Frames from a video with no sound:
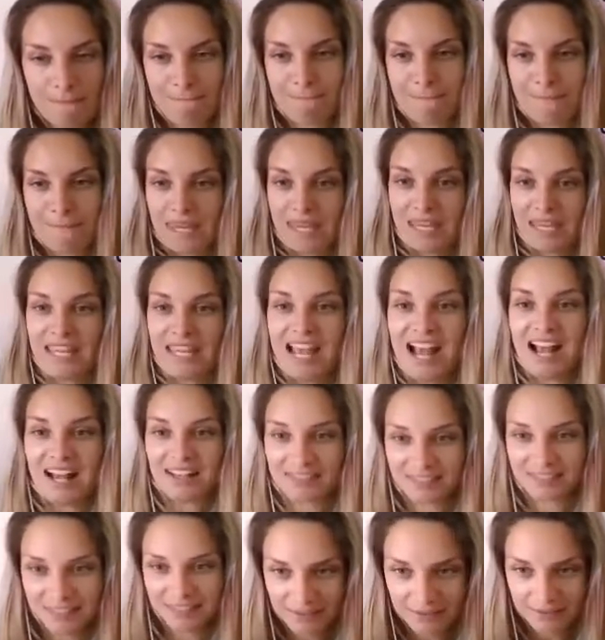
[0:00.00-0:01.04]

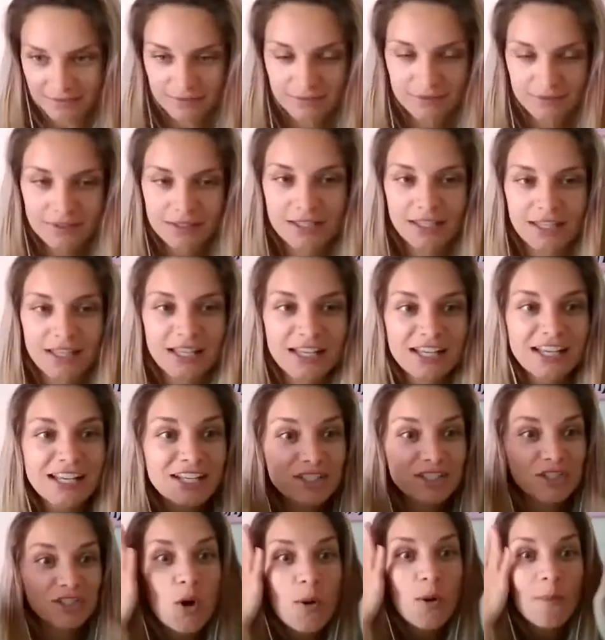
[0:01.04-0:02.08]
Yes.
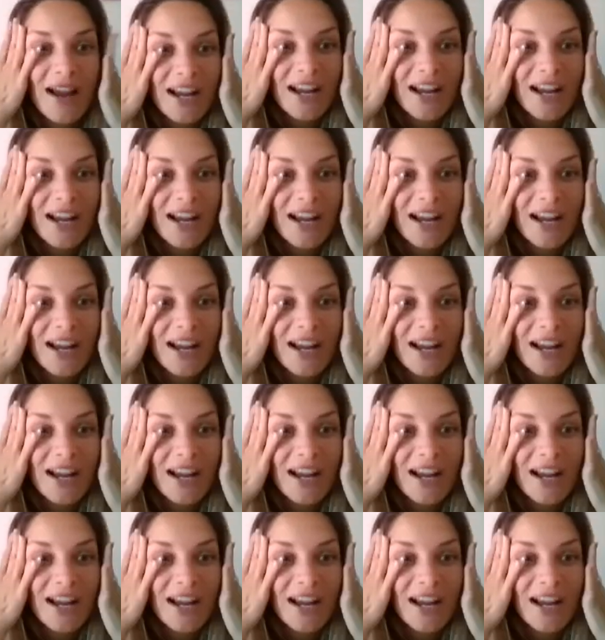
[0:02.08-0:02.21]
These, oh my